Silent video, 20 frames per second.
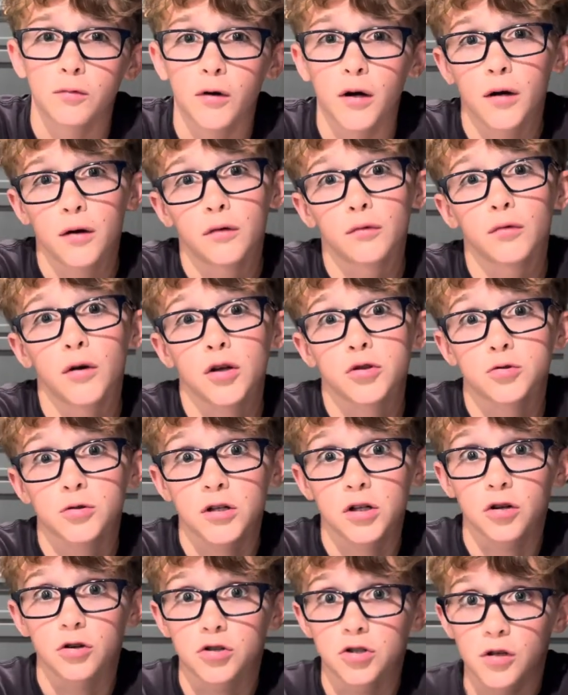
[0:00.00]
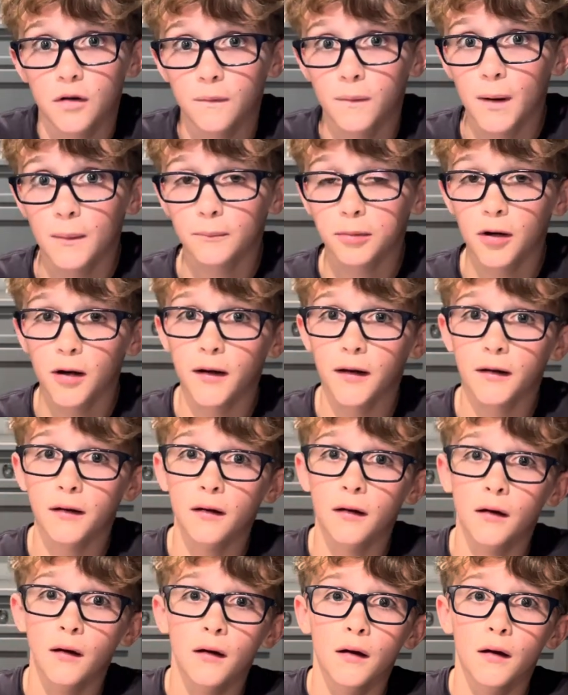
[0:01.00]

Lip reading: where Rodrigo should have been playing.